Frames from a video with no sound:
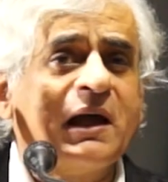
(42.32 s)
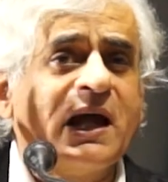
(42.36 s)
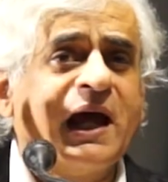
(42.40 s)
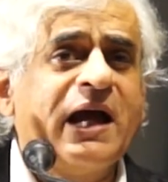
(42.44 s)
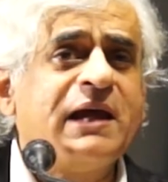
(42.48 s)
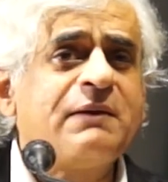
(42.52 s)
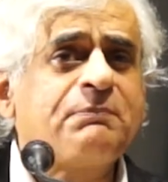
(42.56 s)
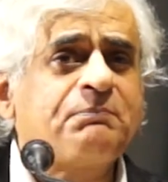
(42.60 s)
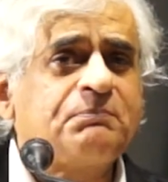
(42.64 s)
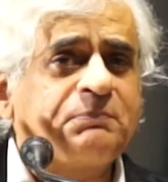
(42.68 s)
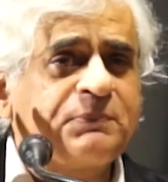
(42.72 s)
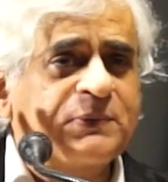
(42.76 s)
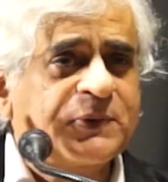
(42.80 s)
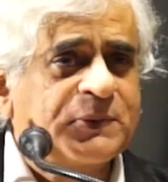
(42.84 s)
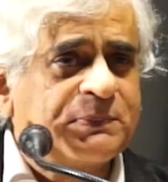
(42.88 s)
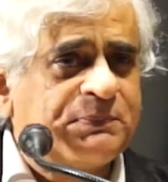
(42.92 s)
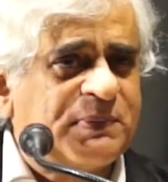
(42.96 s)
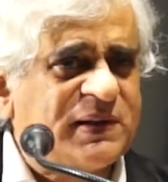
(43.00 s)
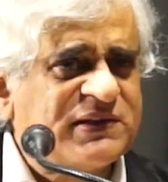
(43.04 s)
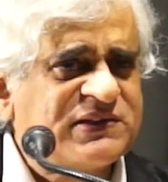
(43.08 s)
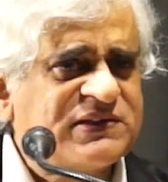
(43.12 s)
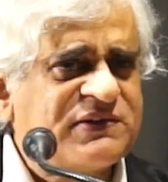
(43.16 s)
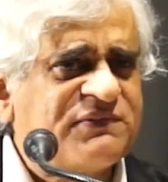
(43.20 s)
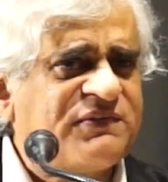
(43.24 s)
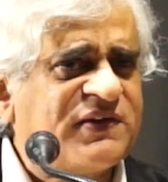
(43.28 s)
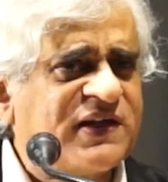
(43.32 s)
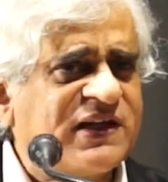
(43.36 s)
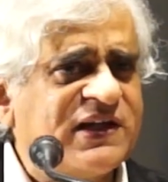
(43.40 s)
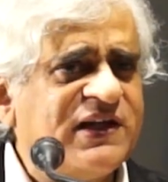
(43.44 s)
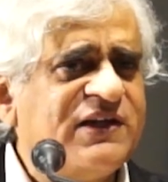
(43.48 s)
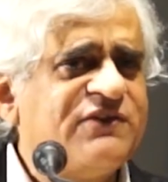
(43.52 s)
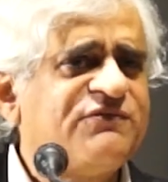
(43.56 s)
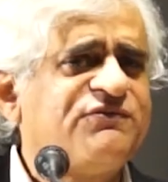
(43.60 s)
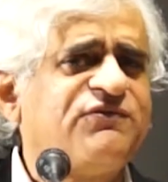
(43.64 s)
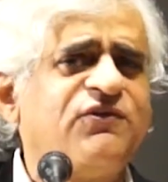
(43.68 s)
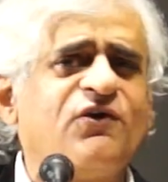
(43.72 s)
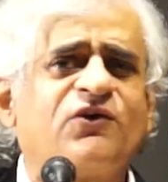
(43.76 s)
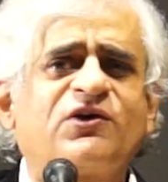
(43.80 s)
I will
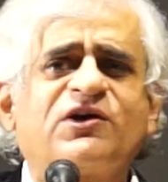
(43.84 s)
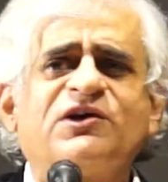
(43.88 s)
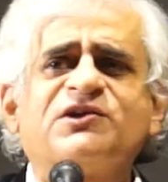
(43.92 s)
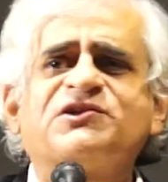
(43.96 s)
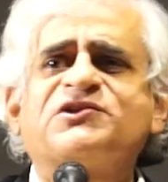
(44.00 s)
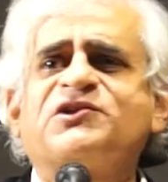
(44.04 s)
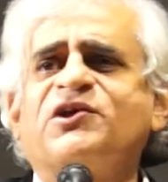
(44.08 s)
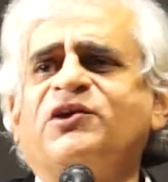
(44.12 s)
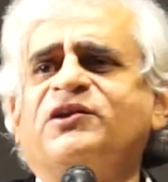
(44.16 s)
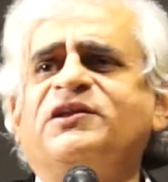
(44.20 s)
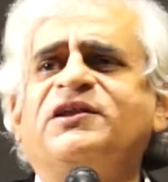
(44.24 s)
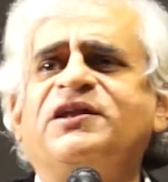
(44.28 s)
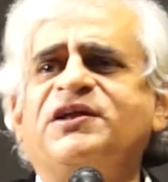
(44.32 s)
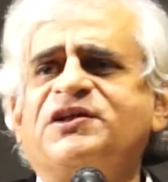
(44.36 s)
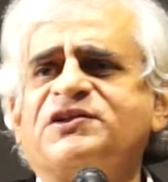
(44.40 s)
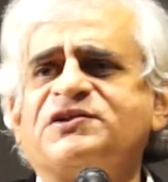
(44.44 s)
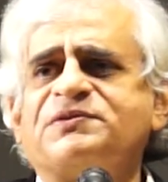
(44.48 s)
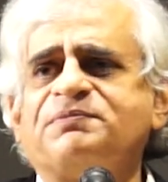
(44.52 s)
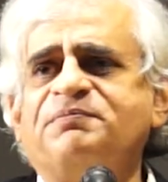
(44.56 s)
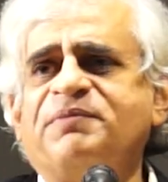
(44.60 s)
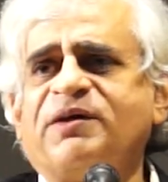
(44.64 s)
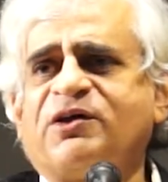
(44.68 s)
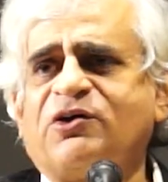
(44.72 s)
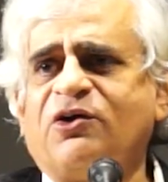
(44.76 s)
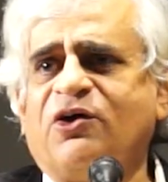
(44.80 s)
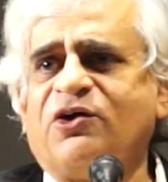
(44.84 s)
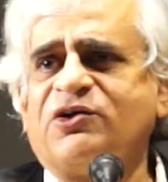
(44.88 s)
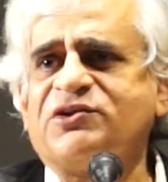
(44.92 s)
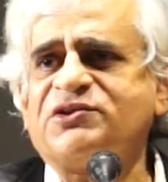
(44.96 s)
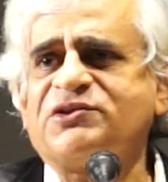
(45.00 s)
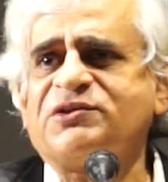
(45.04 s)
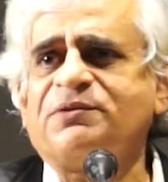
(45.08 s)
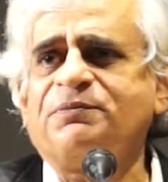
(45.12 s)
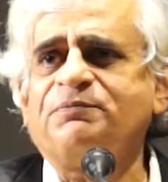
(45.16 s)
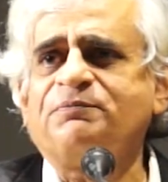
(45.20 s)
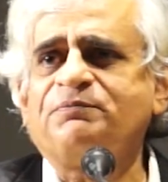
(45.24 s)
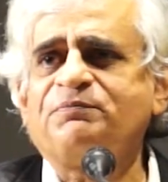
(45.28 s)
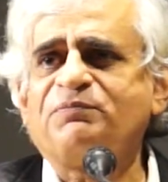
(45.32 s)
specifically focus on this
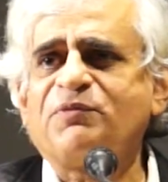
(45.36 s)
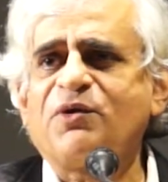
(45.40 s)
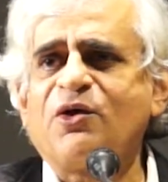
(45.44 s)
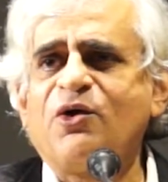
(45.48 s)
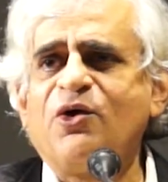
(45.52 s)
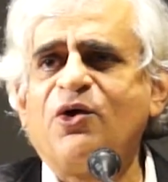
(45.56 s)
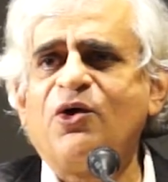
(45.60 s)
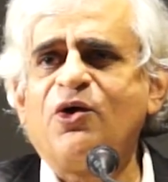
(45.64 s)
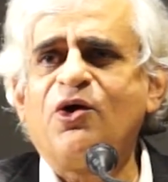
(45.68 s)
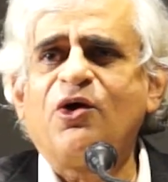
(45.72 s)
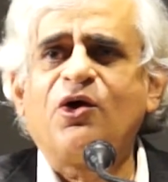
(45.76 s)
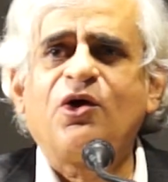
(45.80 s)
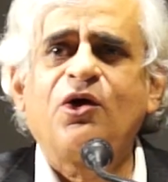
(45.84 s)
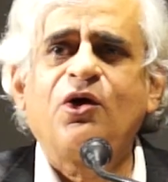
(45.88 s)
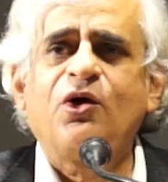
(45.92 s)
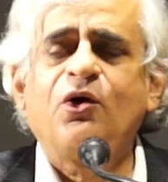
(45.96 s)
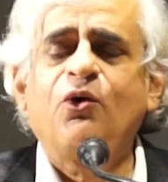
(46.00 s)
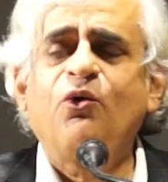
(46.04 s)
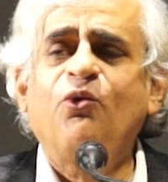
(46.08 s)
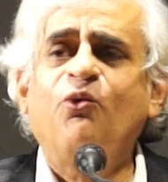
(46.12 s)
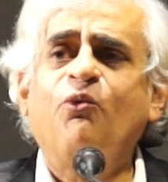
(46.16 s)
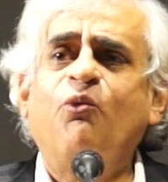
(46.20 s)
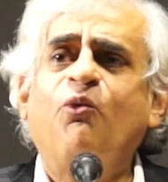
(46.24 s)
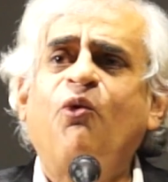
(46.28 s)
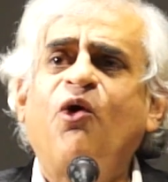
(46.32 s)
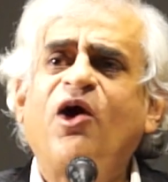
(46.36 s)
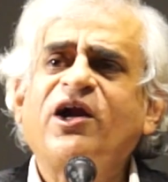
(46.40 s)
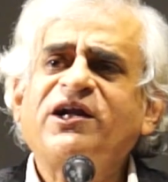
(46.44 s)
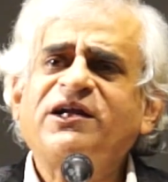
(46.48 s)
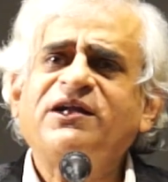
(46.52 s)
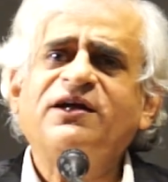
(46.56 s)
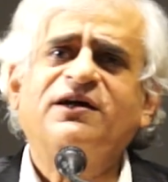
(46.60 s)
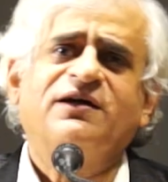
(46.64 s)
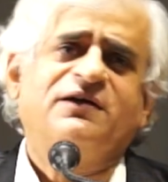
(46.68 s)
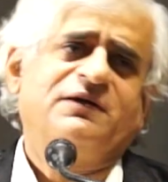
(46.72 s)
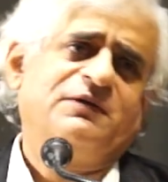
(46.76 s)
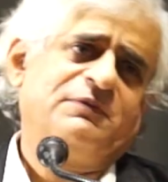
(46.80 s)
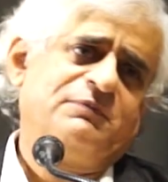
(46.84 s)
because
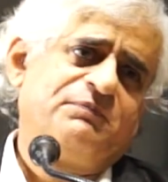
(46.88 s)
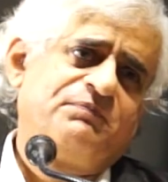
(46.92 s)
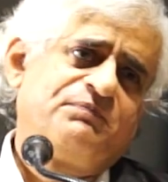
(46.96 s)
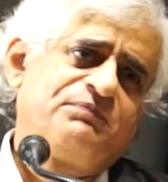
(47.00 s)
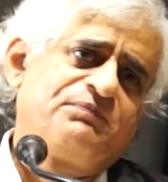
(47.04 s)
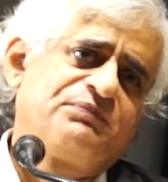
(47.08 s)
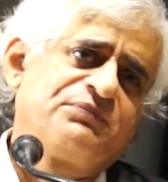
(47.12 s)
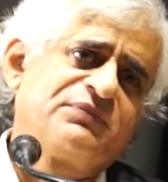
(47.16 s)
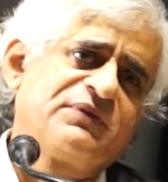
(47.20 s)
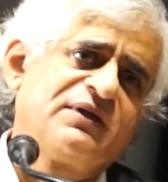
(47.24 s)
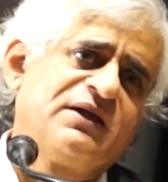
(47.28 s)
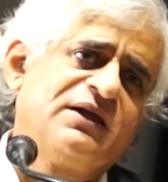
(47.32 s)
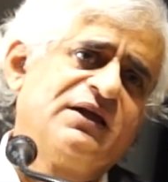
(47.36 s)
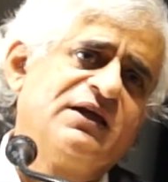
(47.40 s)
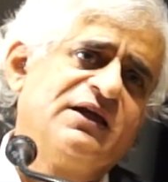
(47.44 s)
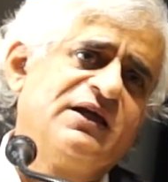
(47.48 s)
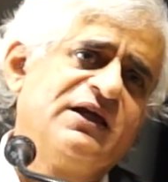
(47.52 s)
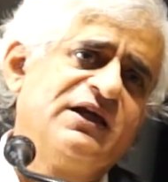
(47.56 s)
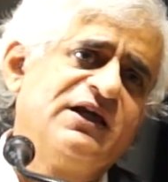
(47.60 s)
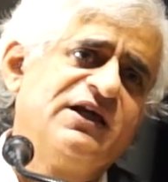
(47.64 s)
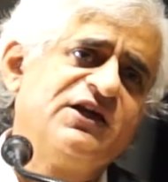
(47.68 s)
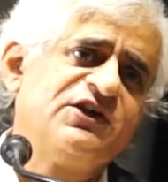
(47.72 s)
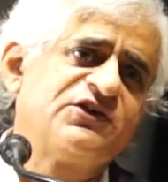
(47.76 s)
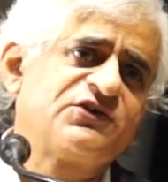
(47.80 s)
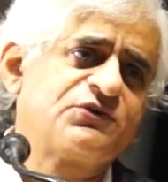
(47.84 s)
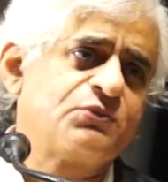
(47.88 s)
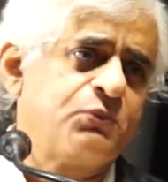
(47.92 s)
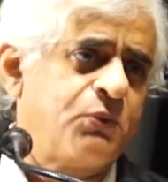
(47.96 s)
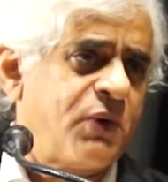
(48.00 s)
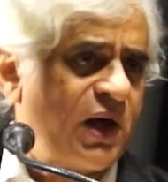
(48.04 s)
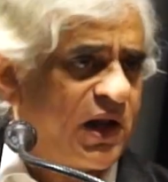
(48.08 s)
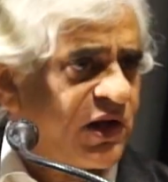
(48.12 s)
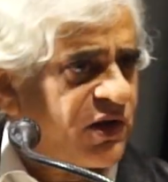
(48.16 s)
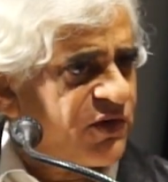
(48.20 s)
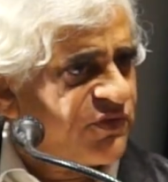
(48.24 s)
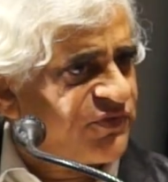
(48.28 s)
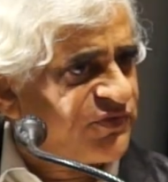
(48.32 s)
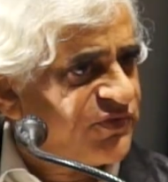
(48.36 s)
water is
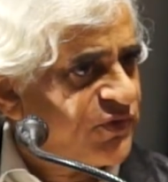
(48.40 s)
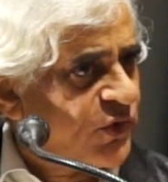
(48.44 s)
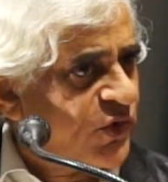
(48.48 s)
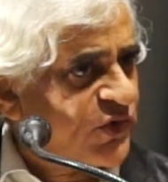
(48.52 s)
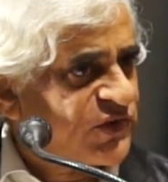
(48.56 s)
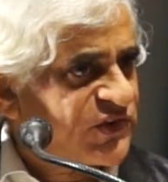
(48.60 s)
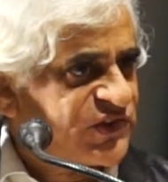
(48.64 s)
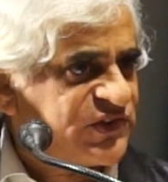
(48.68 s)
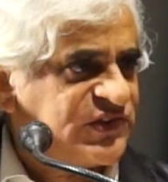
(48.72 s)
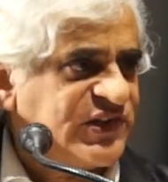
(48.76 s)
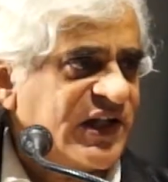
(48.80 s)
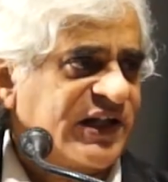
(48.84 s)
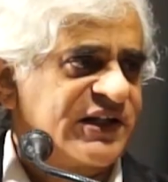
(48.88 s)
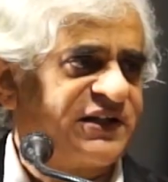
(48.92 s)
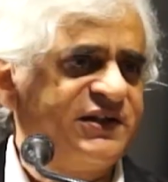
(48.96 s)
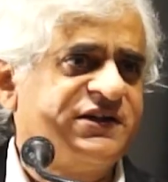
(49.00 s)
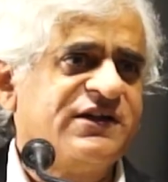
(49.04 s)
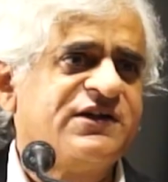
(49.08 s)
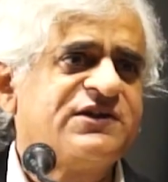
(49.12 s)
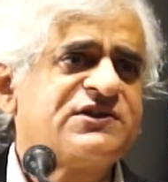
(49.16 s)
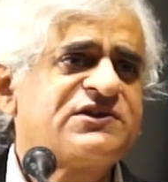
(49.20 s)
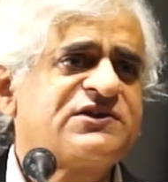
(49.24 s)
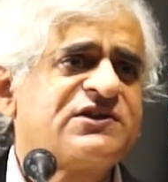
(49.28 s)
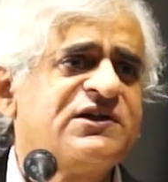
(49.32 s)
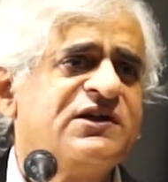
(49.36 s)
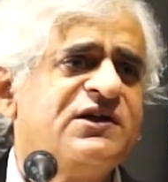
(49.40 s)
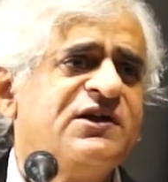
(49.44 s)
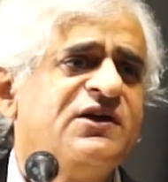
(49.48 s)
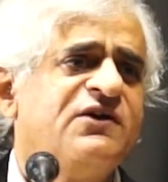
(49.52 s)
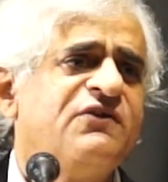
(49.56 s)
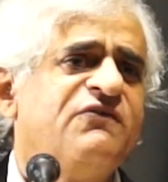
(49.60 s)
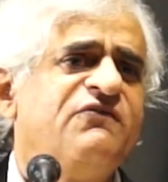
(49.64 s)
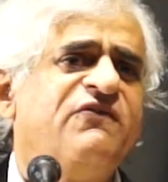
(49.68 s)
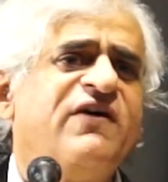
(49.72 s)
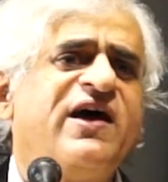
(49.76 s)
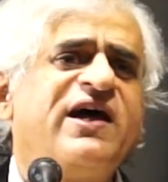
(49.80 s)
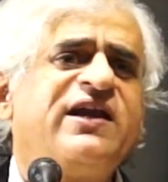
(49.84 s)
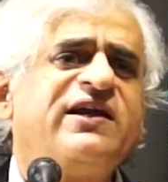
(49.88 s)
one of those sectors
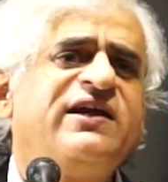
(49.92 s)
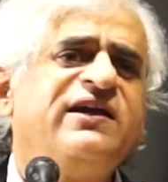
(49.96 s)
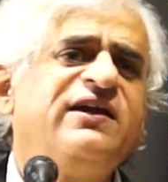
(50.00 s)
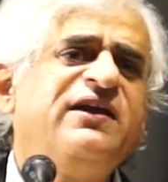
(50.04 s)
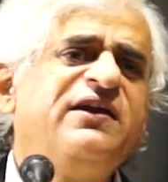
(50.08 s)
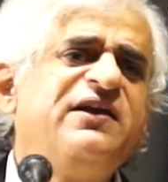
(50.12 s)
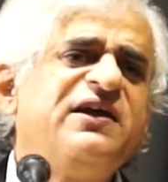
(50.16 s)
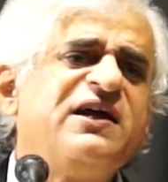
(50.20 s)
where